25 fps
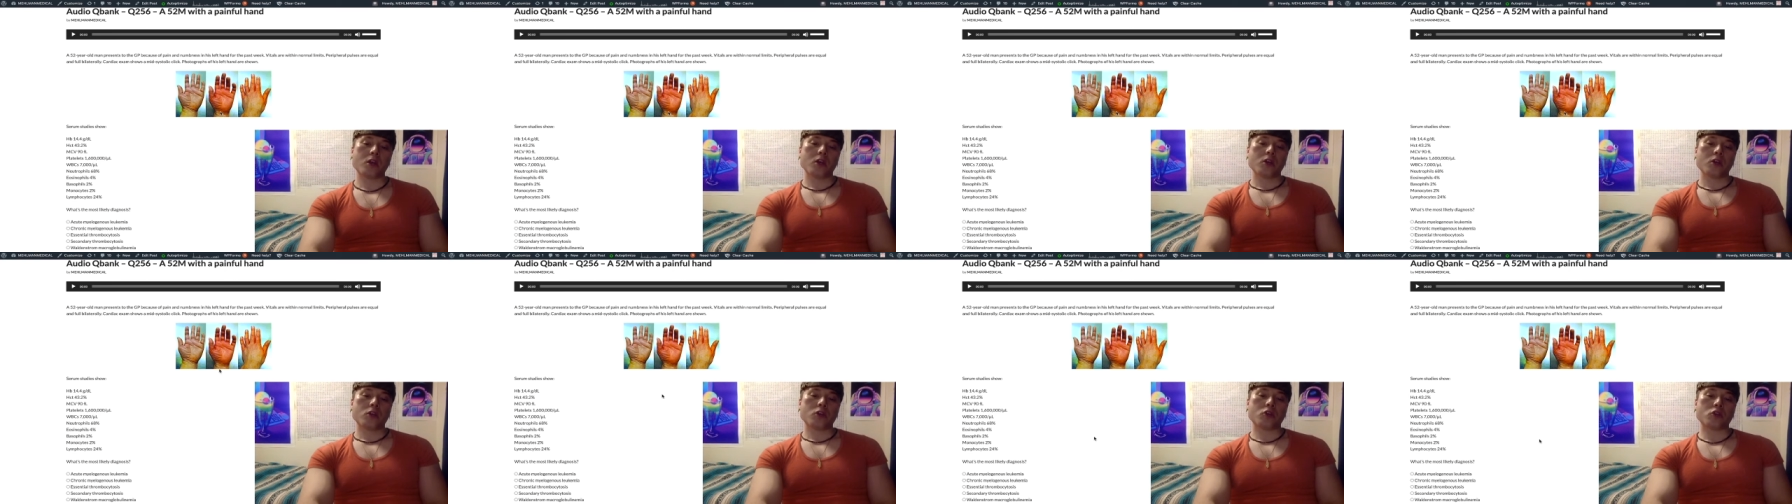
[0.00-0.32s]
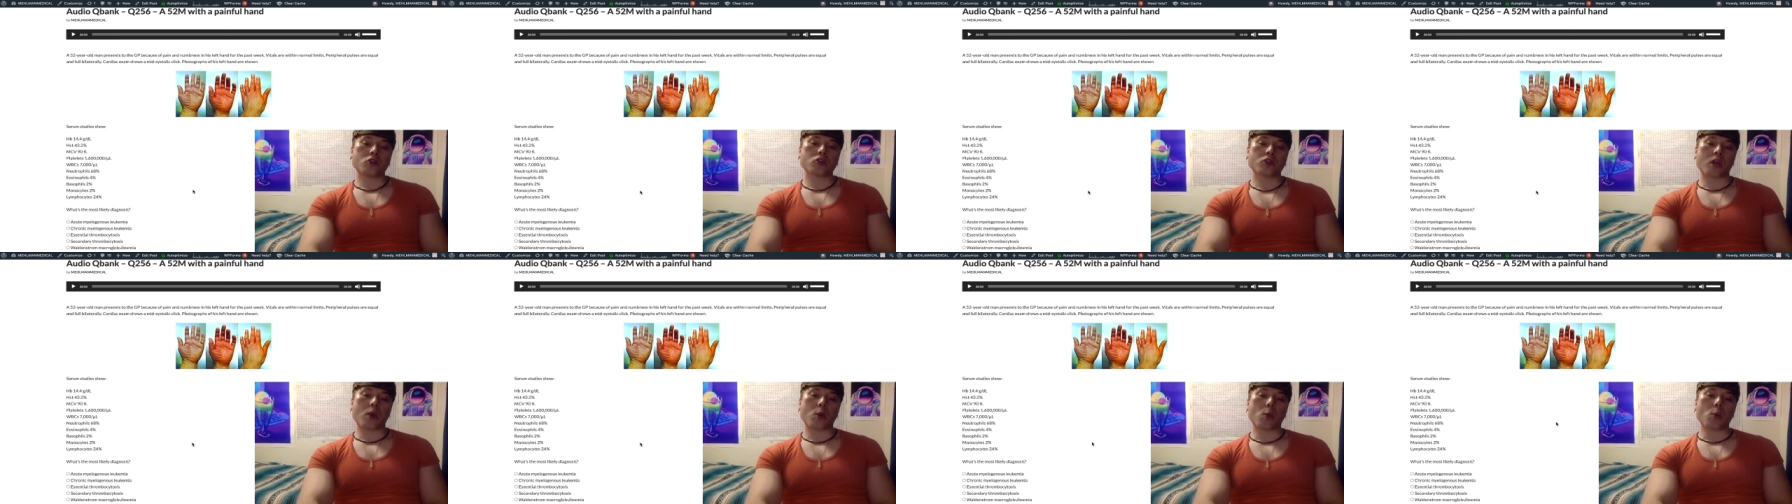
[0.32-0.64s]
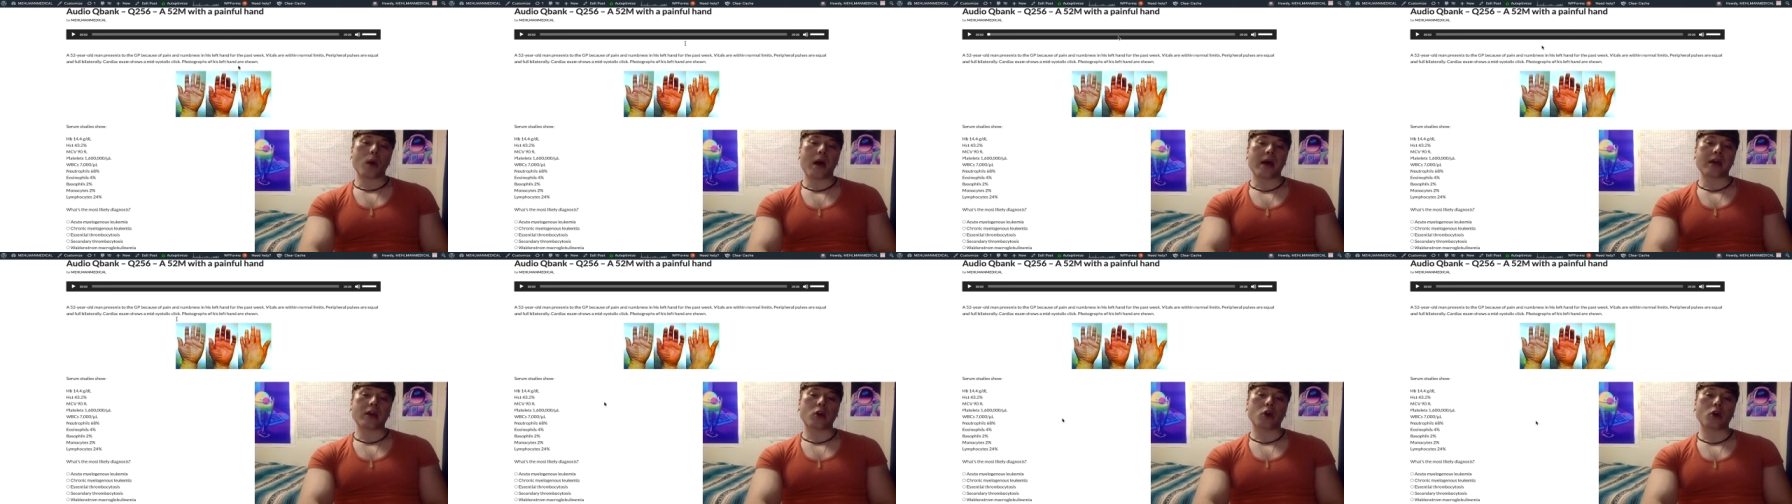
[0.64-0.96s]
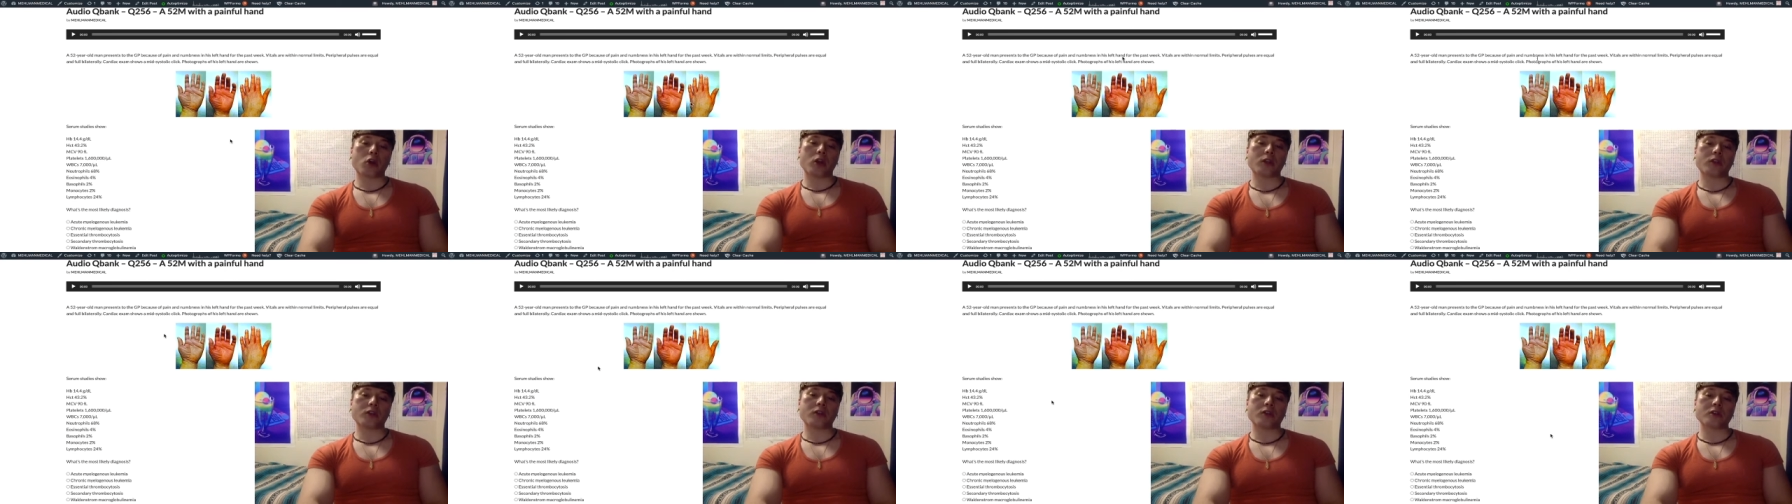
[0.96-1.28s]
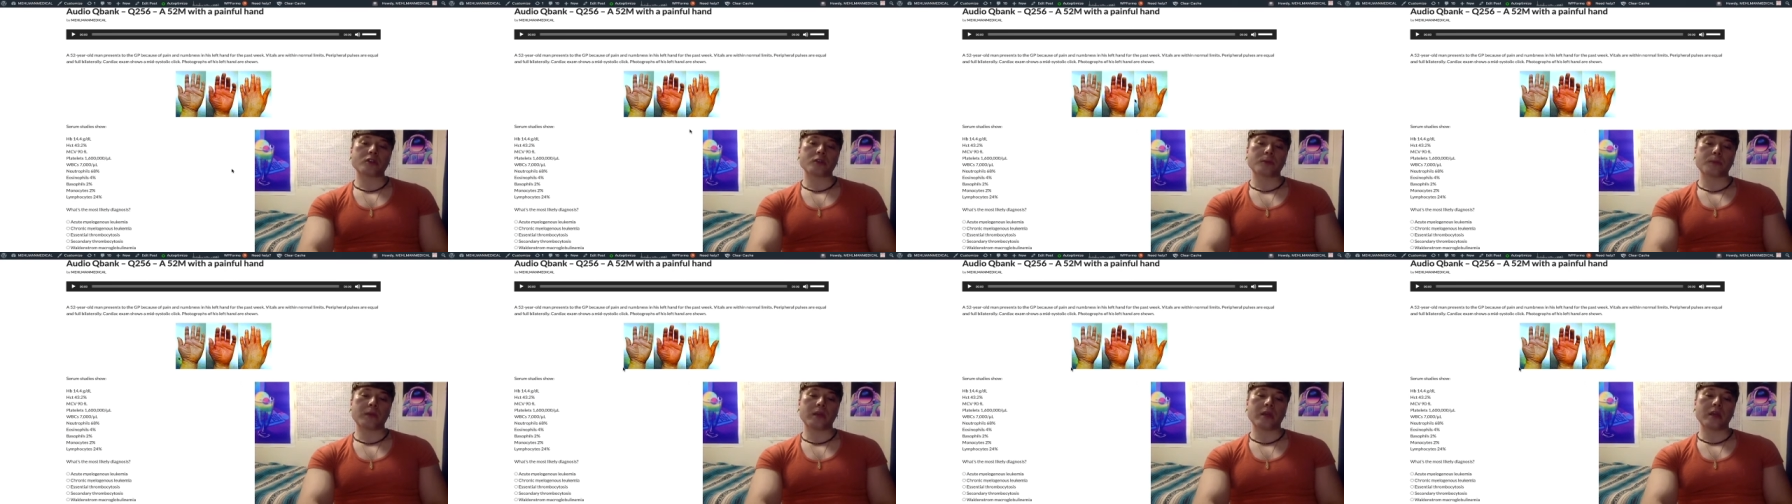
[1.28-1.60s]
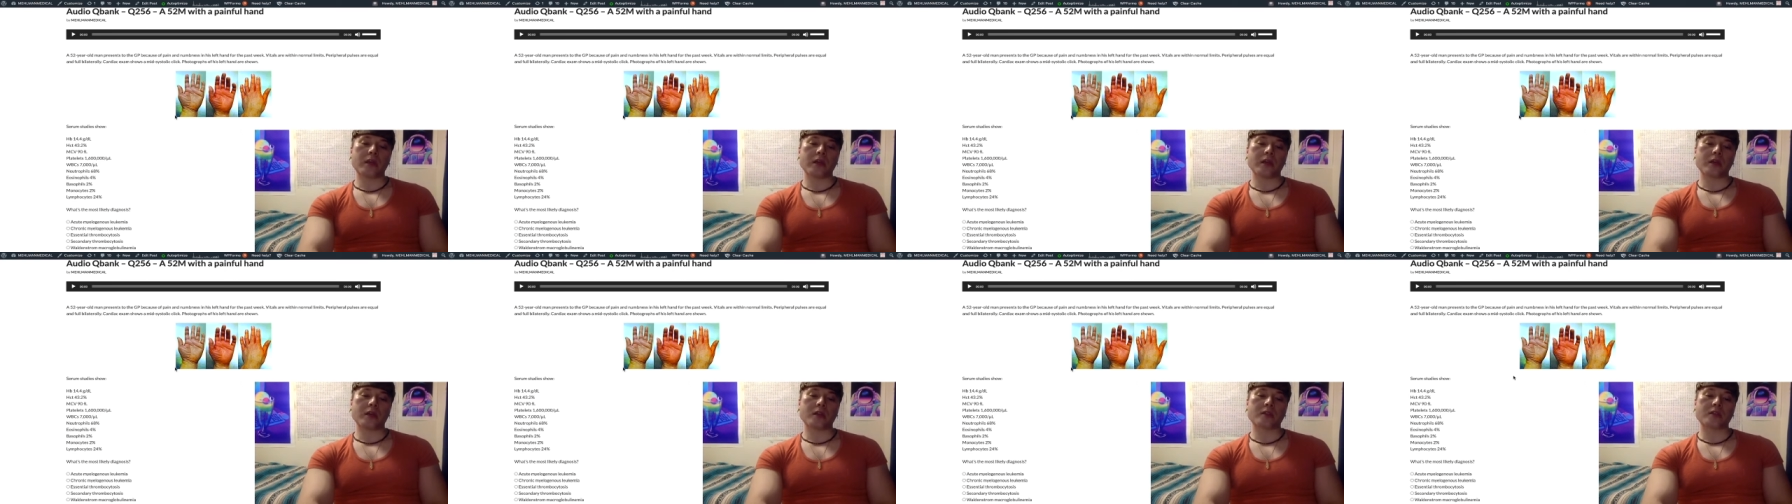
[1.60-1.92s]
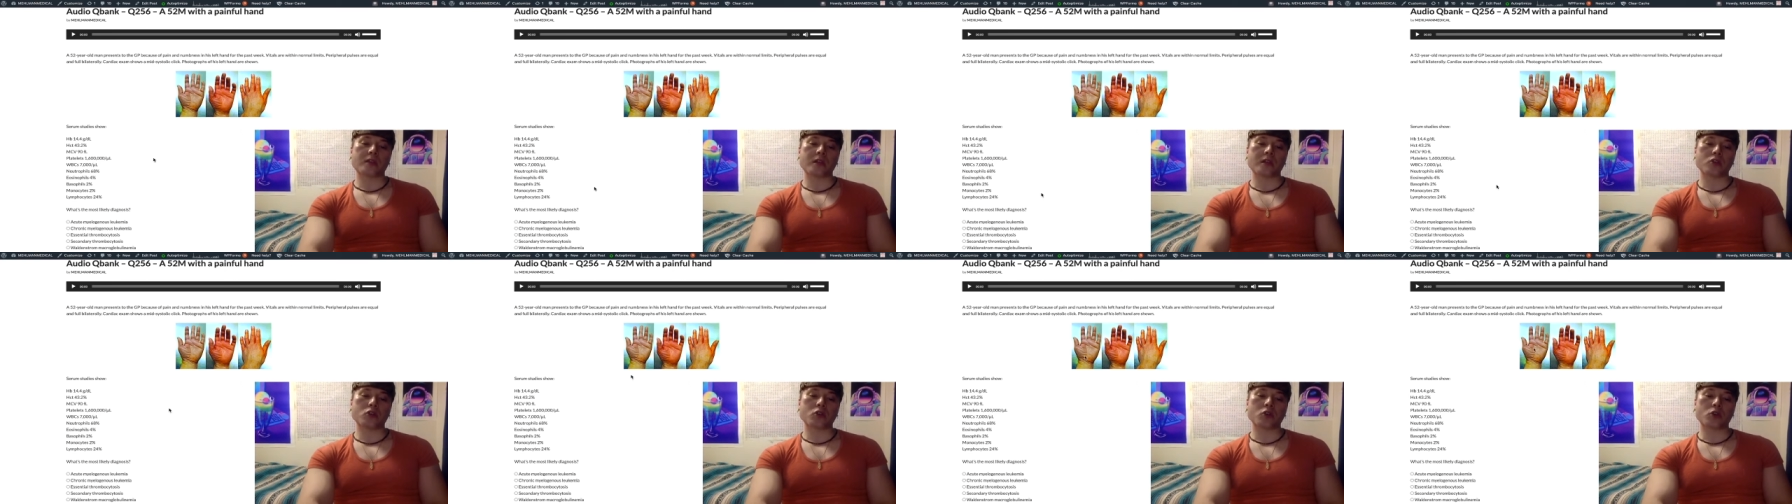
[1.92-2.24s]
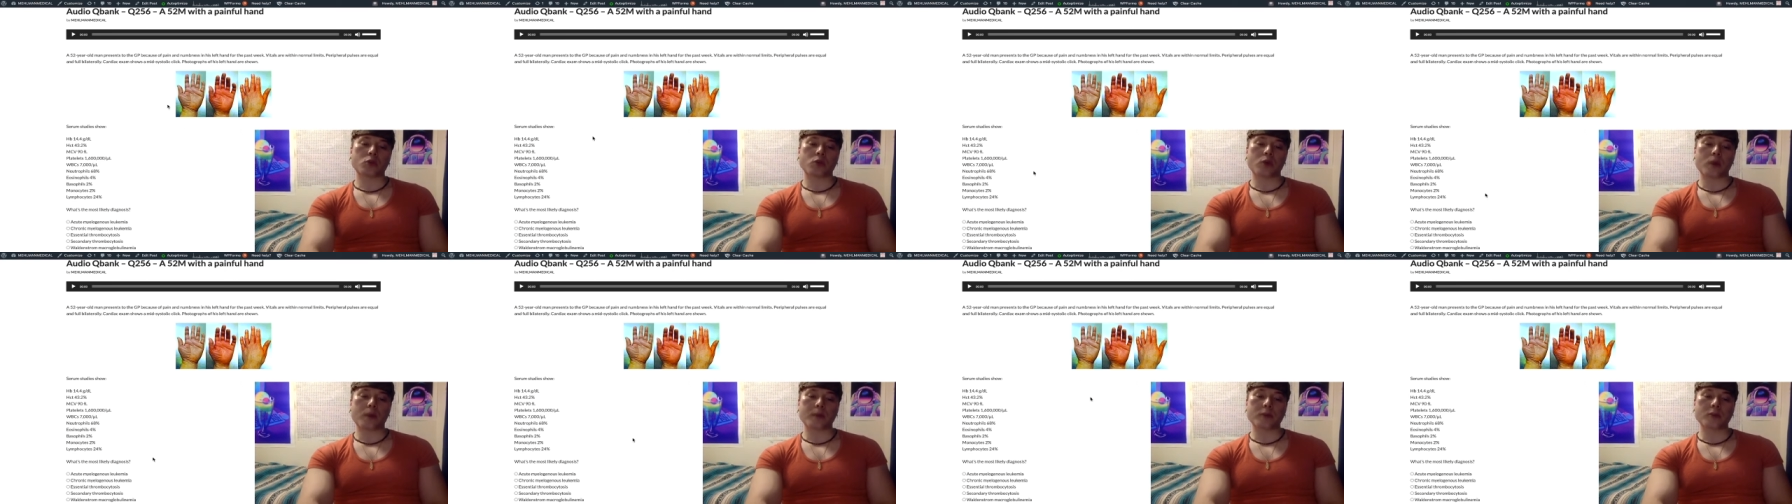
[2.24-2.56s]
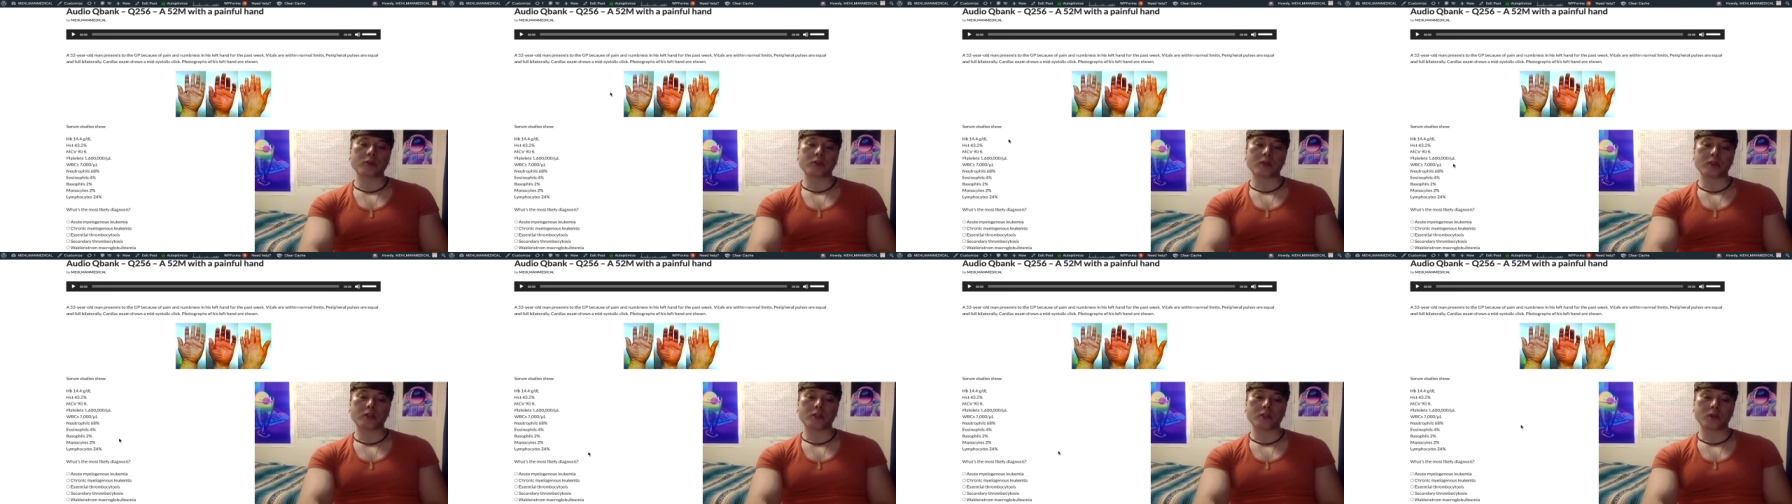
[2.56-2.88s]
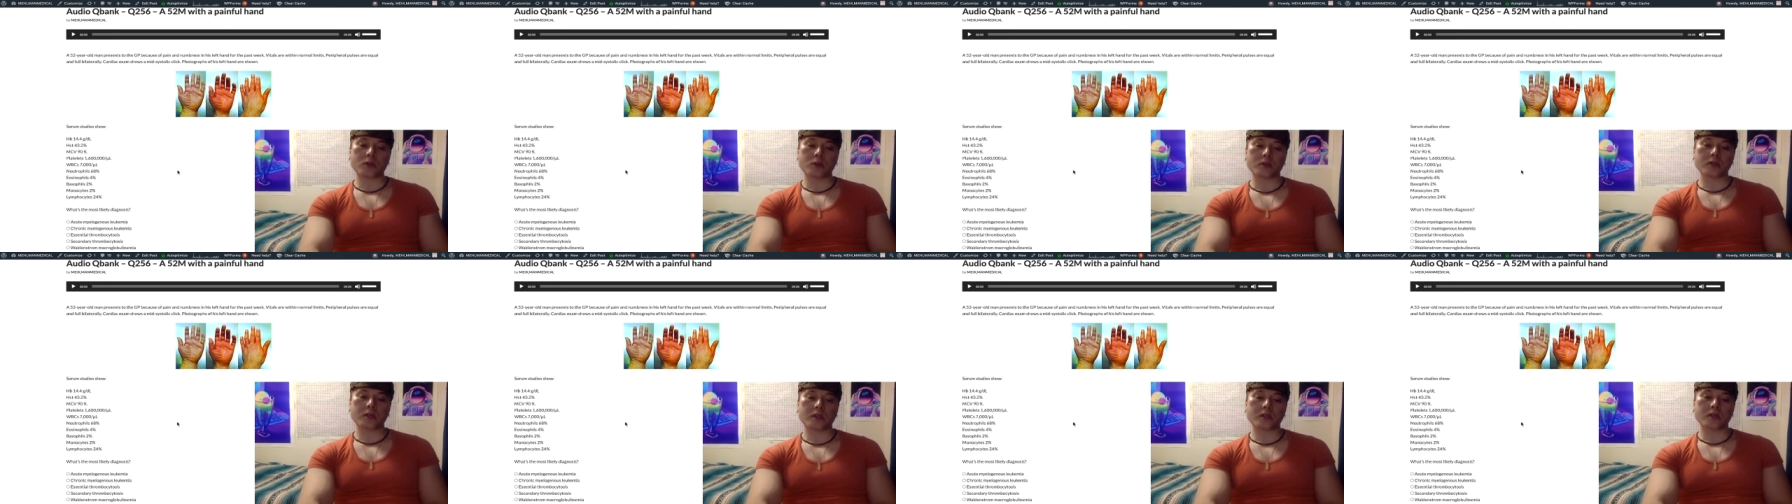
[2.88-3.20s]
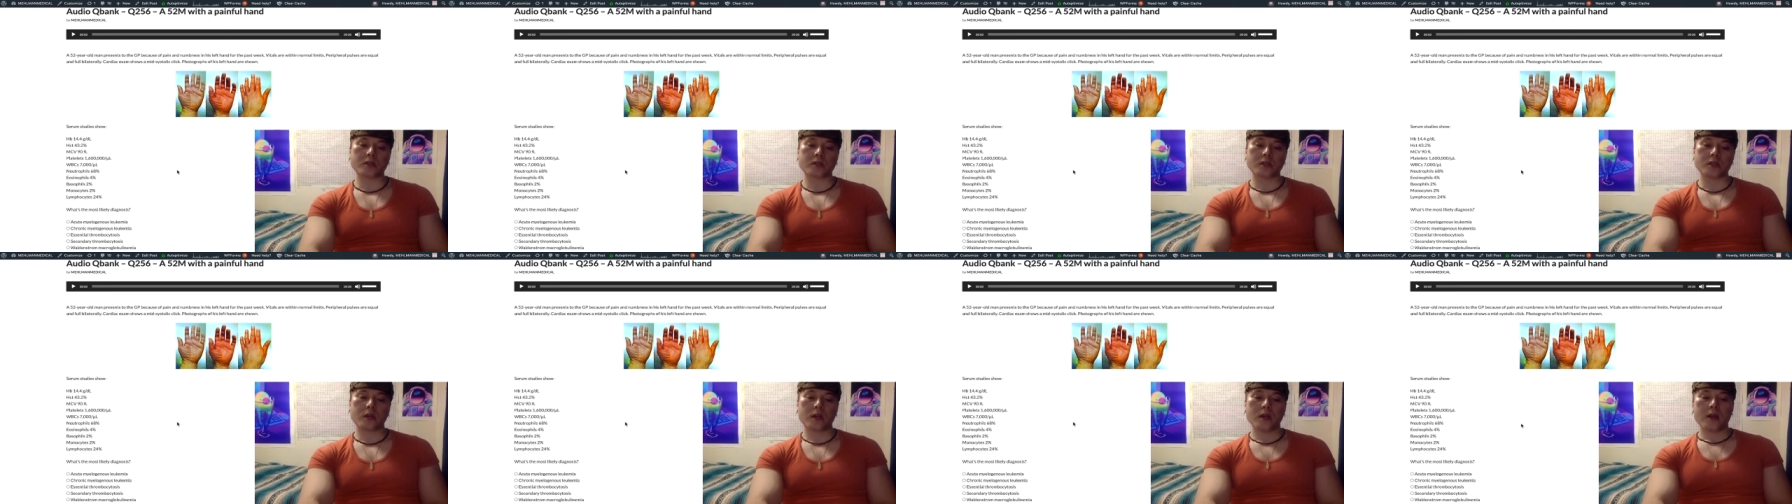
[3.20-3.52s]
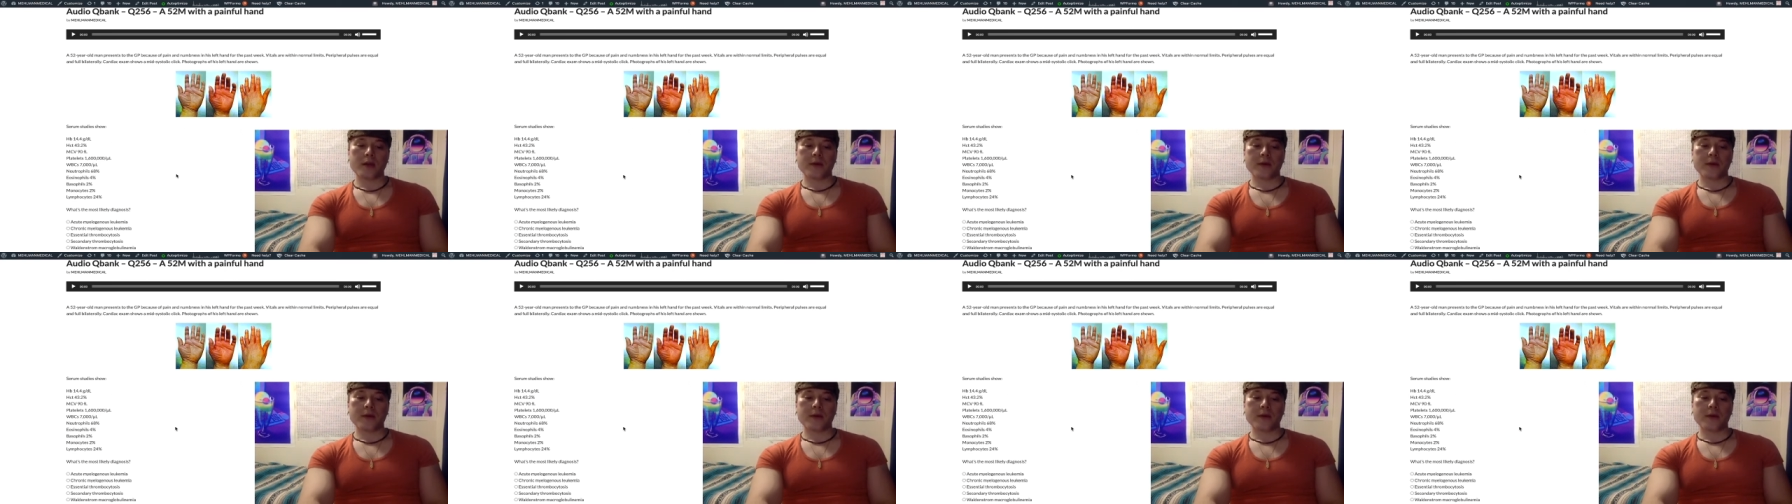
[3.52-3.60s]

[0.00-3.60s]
You say, why couldn't this be essential thrombocytosis?